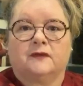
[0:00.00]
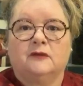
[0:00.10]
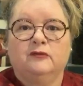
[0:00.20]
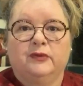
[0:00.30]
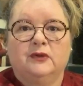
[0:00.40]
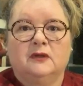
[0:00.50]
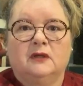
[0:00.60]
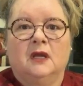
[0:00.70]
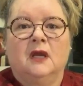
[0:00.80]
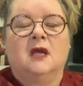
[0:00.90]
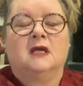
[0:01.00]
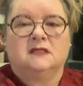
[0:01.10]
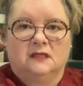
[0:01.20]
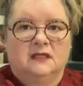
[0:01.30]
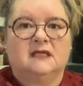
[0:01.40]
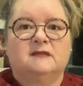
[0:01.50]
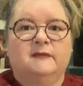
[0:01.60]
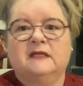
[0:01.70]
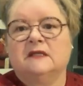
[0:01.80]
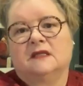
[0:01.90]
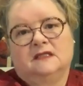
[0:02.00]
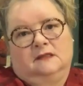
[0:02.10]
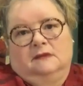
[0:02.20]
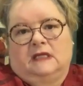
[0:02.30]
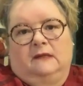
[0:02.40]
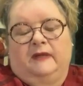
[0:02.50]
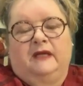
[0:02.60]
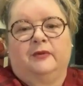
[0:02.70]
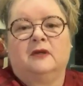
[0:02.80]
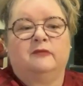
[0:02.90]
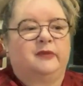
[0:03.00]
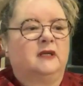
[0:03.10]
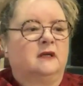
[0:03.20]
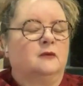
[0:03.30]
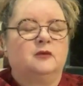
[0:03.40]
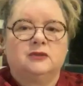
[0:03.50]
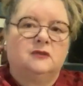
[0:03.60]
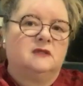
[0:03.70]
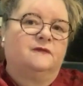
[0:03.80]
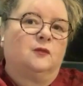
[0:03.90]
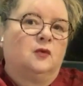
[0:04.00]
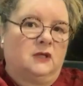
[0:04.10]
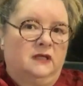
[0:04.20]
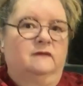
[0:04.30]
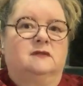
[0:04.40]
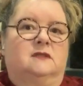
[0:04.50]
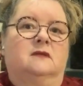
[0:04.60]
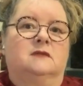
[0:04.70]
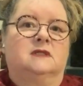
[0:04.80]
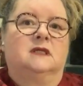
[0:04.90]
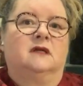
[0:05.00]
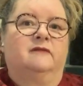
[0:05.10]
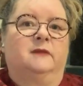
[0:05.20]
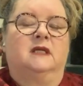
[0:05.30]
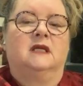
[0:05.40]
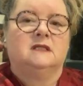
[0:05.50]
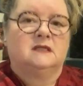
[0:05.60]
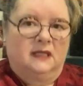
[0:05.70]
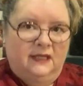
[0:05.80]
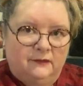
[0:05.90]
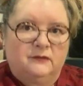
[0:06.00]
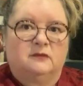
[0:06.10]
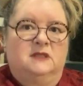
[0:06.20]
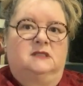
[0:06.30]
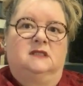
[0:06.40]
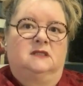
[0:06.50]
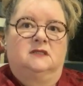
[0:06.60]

Frydenberg. He said, thanks, Magda. They didn't take me up on it, but I would do this for whatever side is in government. It is a health message.